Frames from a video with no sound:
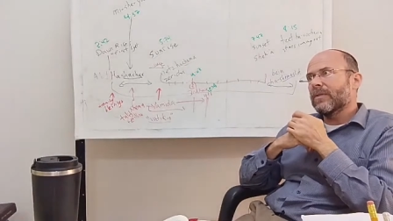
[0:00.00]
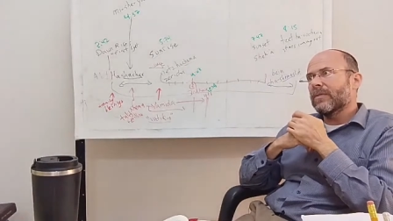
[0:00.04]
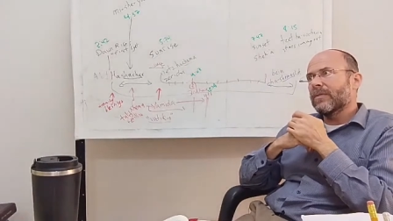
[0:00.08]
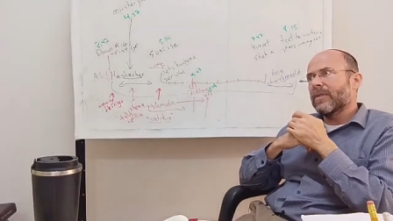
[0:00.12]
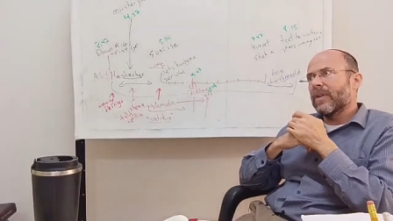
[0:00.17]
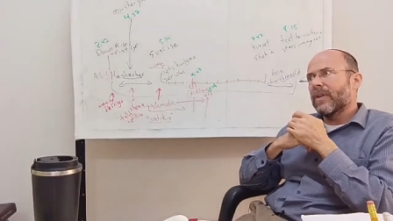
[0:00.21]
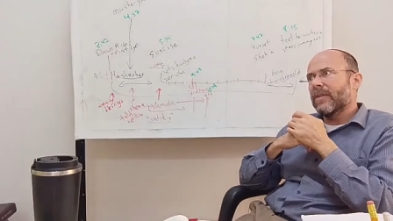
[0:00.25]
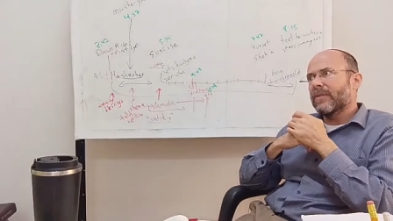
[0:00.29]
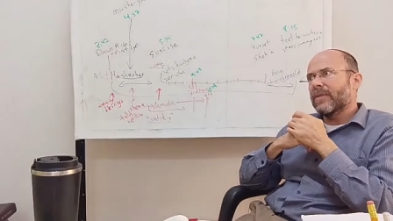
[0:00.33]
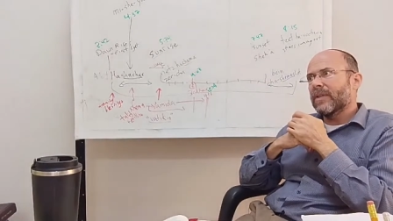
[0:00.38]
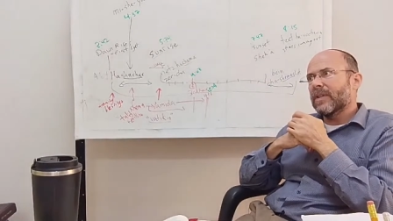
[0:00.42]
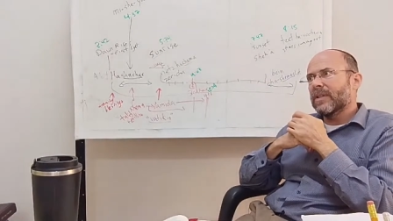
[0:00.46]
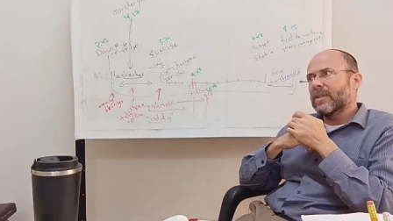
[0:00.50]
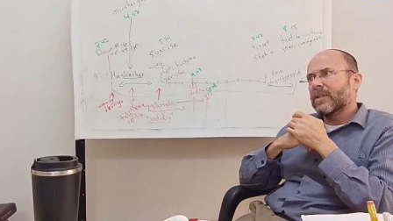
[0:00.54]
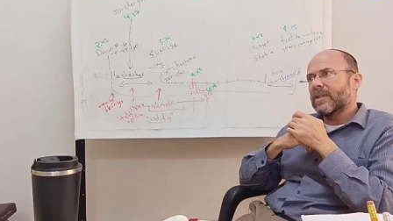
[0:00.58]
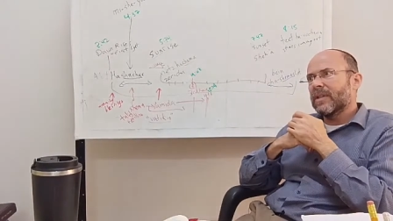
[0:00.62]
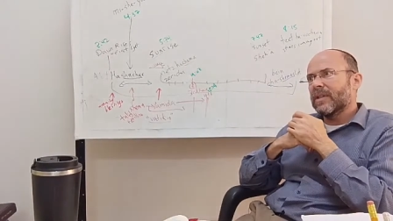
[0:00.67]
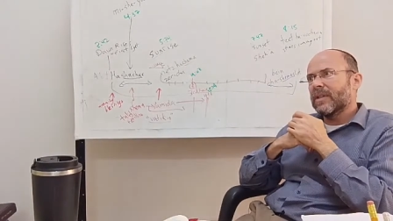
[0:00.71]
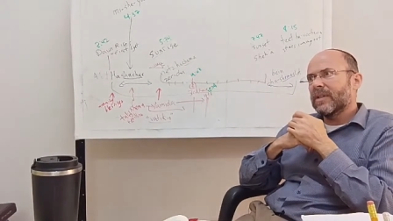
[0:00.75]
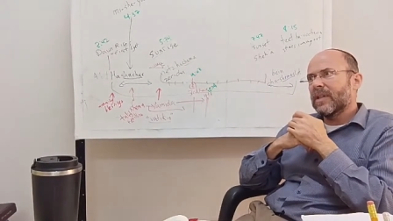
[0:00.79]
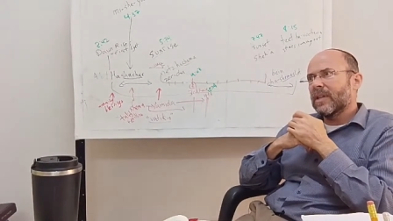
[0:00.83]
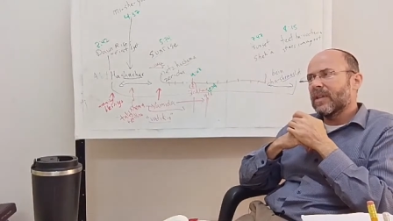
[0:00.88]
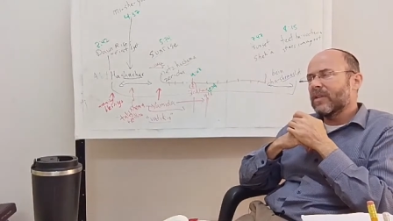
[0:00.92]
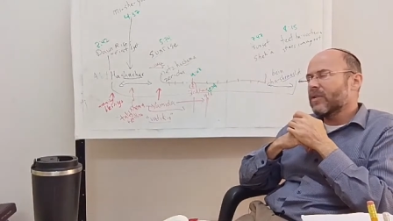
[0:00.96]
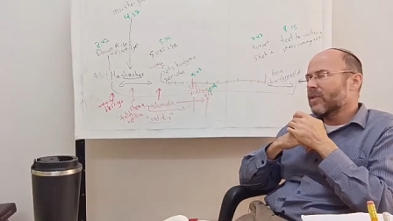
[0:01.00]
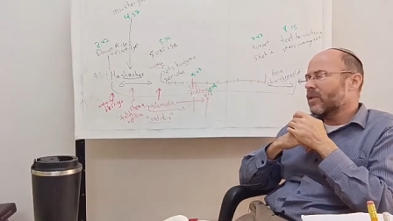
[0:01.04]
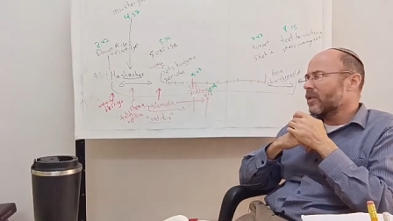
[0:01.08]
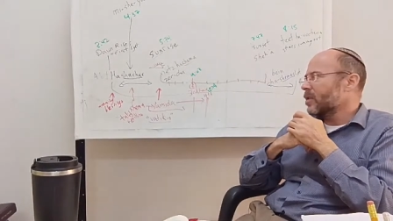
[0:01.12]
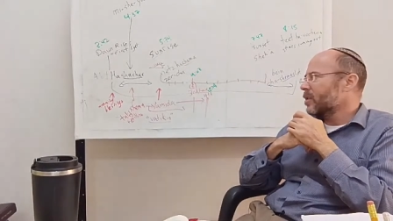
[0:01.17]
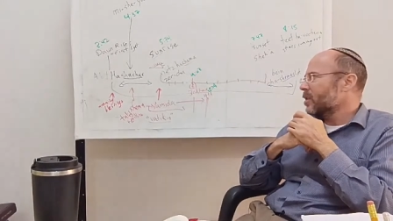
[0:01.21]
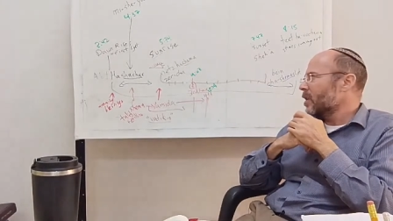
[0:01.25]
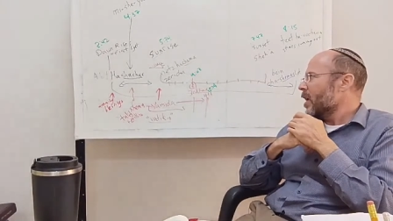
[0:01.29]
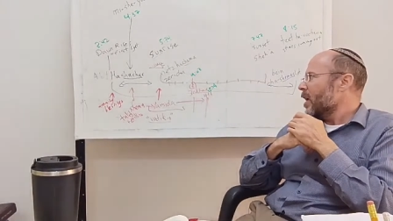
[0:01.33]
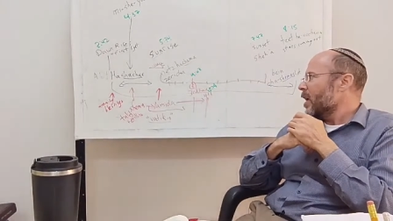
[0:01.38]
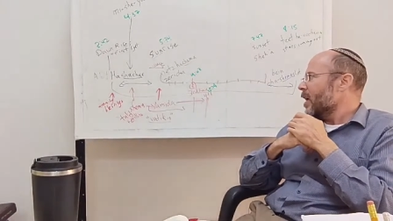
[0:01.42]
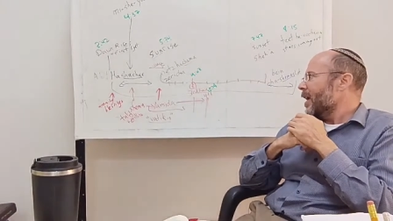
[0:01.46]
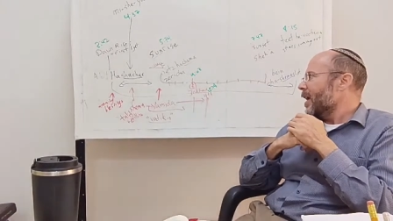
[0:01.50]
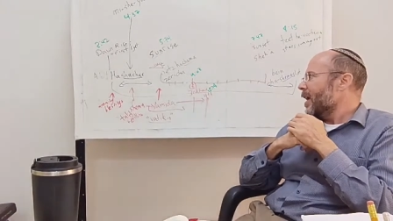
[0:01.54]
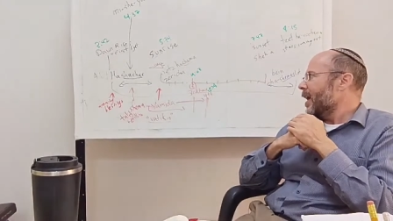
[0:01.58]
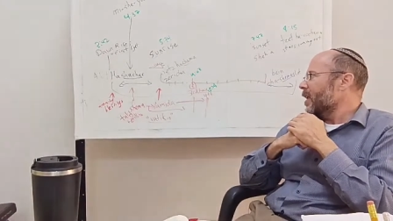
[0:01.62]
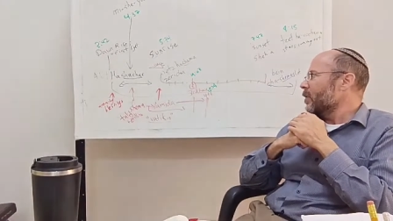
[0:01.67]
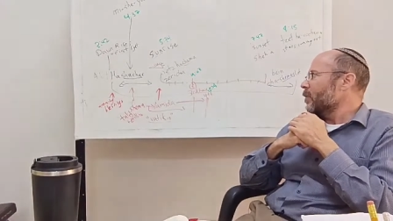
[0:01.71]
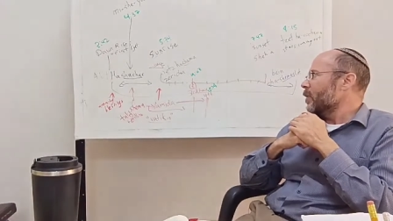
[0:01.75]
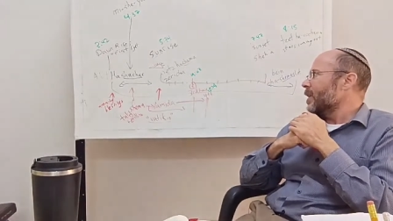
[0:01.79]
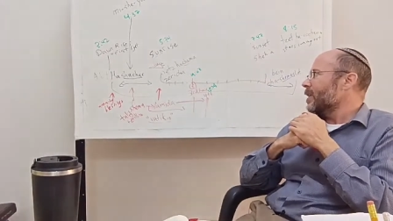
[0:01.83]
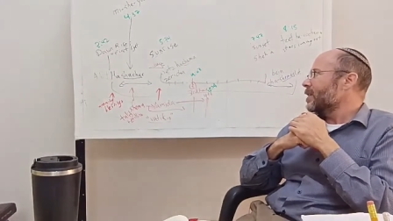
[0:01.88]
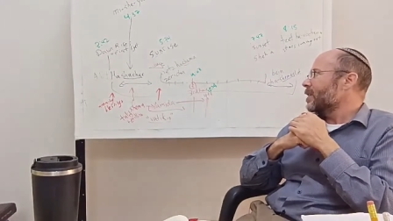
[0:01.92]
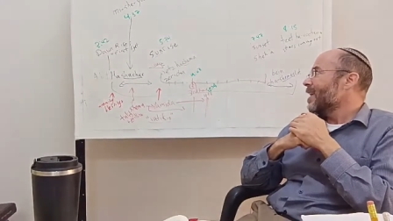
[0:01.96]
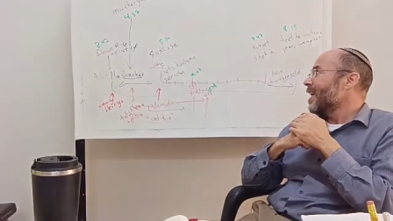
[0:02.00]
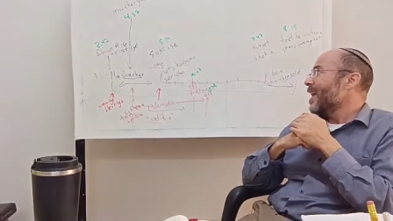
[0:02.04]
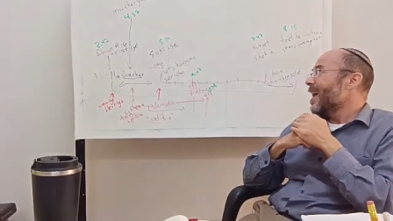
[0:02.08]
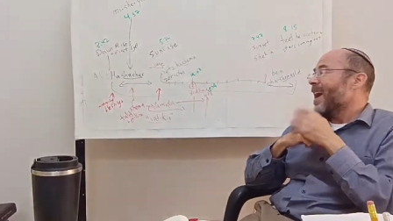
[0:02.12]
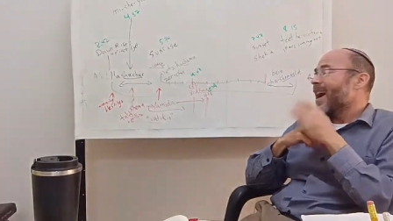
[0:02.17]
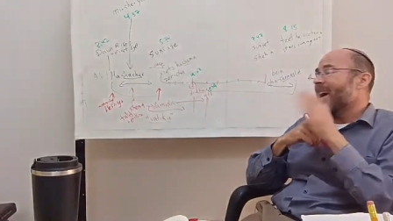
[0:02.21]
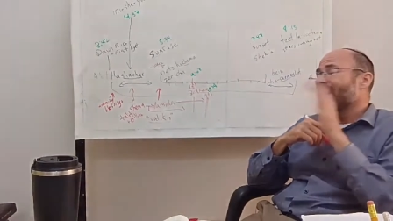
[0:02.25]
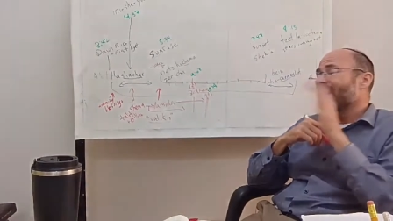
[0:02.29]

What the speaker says: of these distinctions. Anyways,